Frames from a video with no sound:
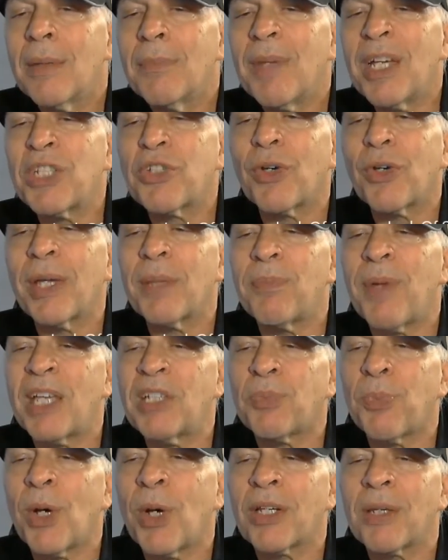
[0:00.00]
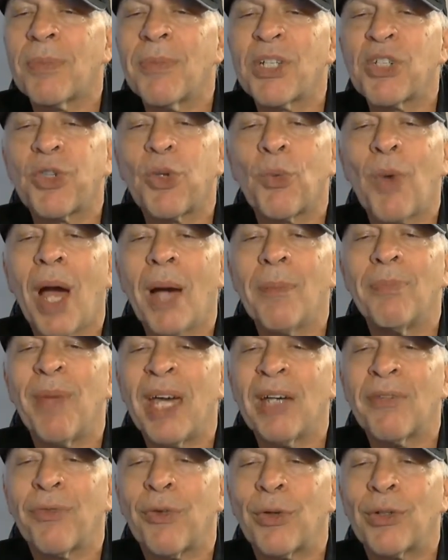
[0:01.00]
Major League Baseball Commissioner Rob
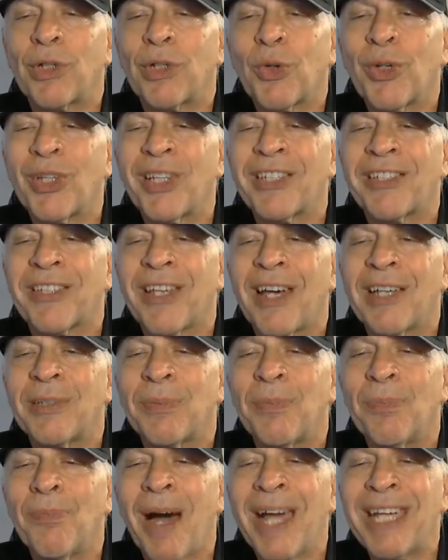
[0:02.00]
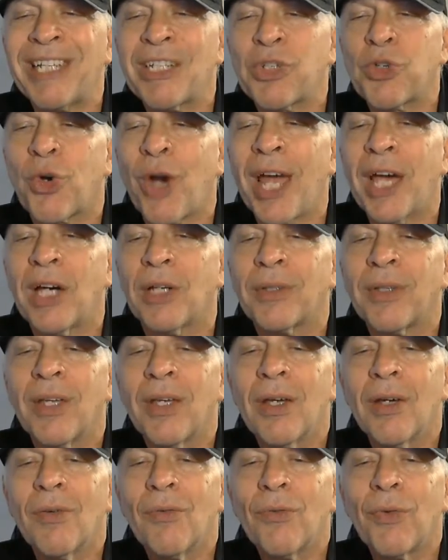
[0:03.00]
Manfred criticized Mike Trout
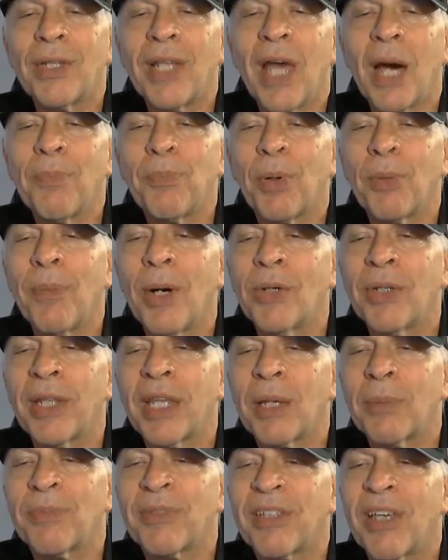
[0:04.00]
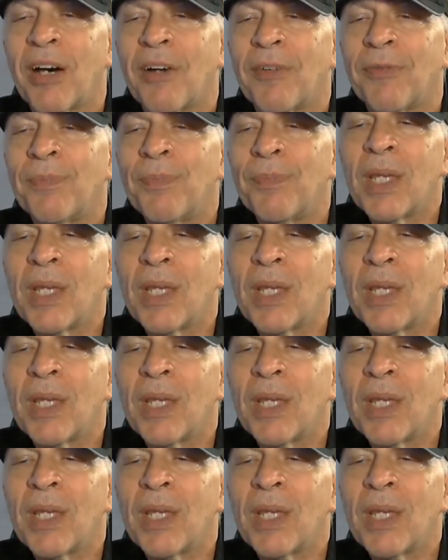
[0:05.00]
for not promoting himself.